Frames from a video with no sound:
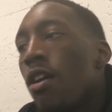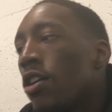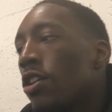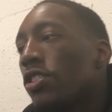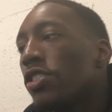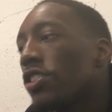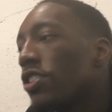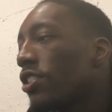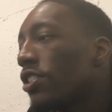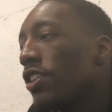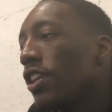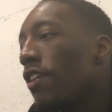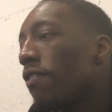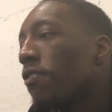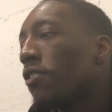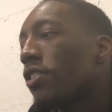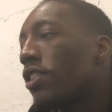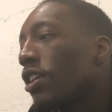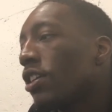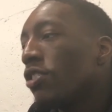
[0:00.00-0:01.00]
It's just an
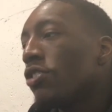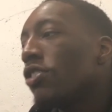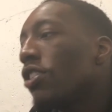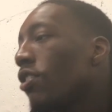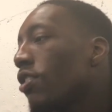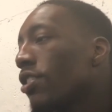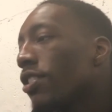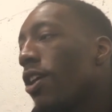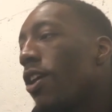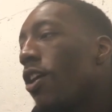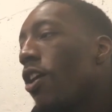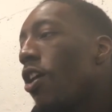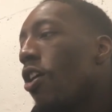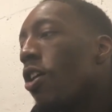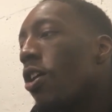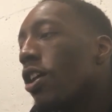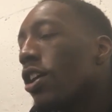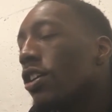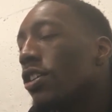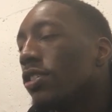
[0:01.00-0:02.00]
effort thing. You know, it's all
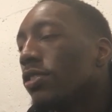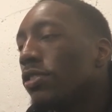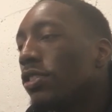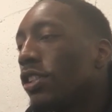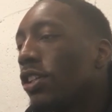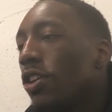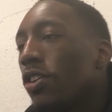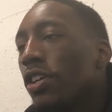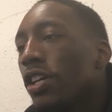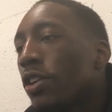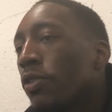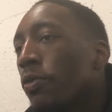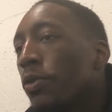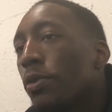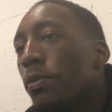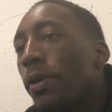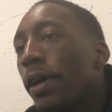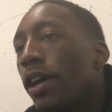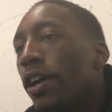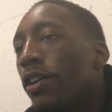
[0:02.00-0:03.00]
hard to go get a
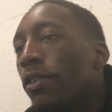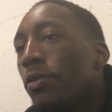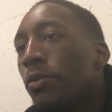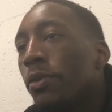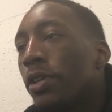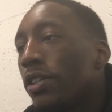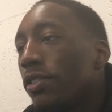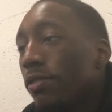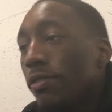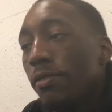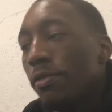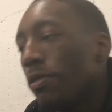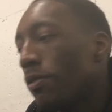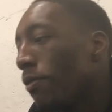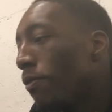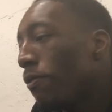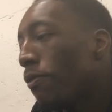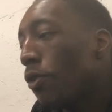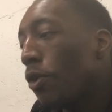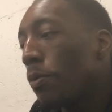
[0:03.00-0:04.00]
rebound with
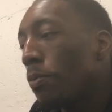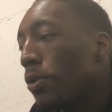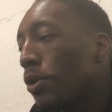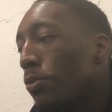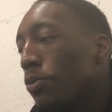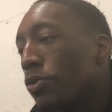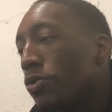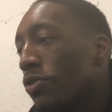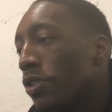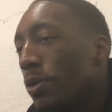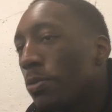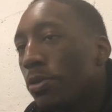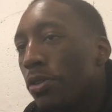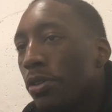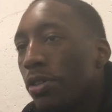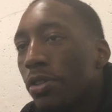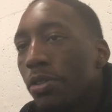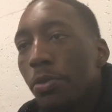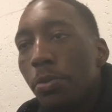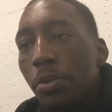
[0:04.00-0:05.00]
four people draped
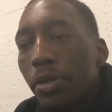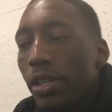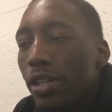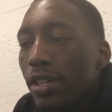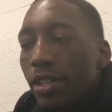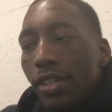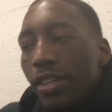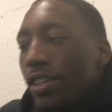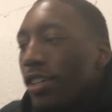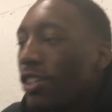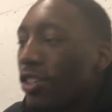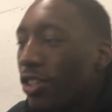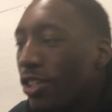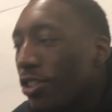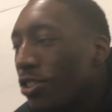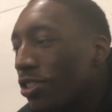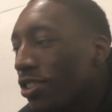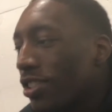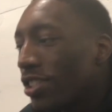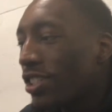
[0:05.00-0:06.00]
on you, but, you know,
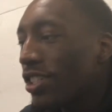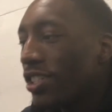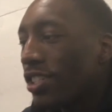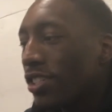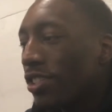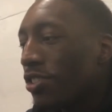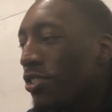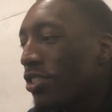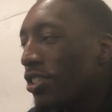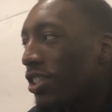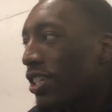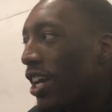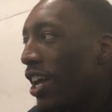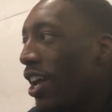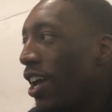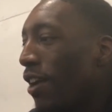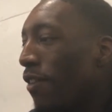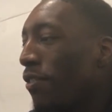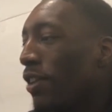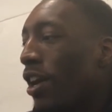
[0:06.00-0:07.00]
you just got to
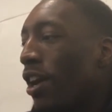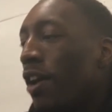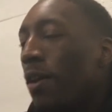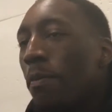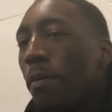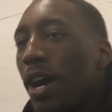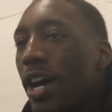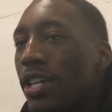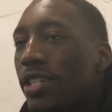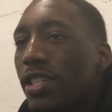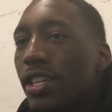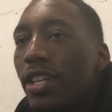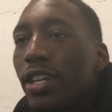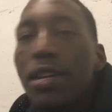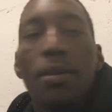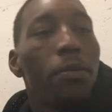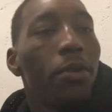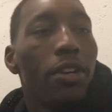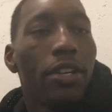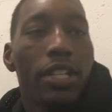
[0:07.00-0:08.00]
have that mindset that
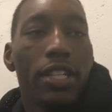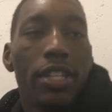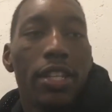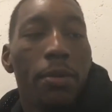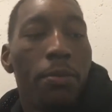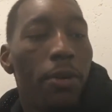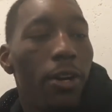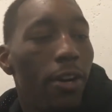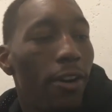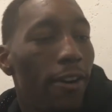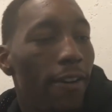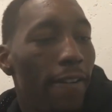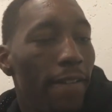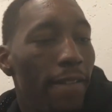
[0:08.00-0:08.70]
I'm going to get that ball.